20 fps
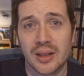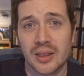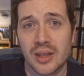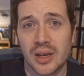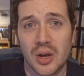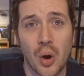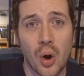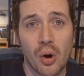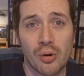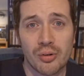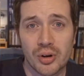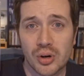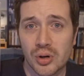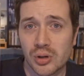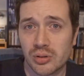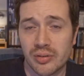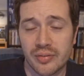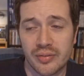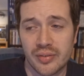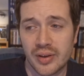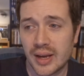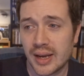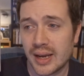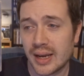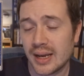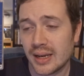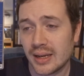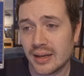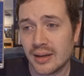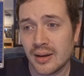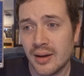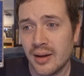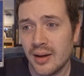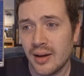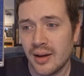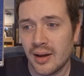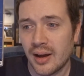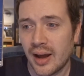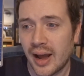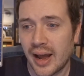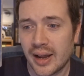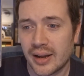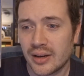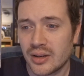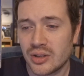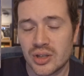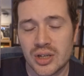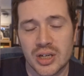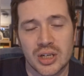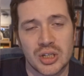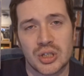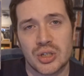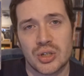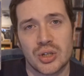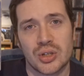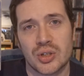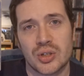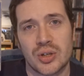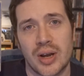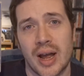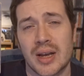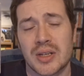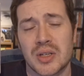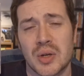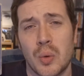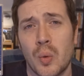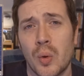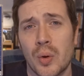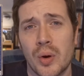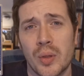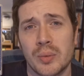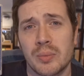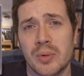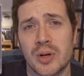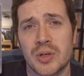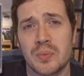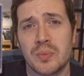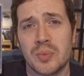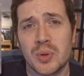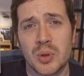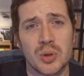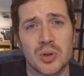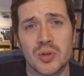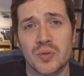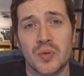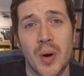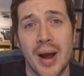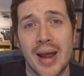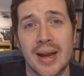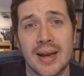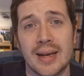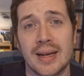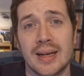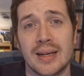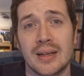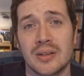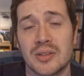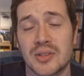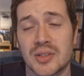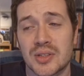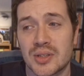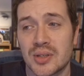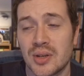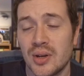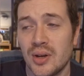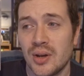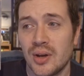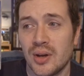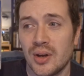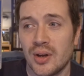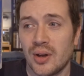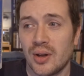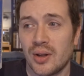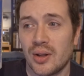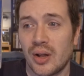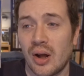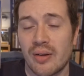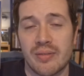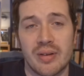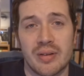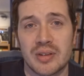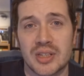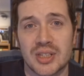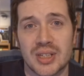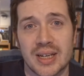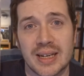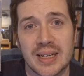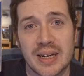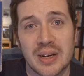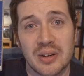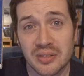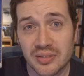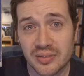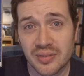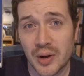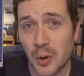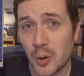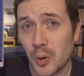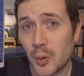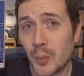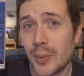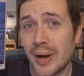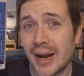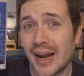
the choreography, and it's just has one of the most beautiful endings I've ever seen in a film.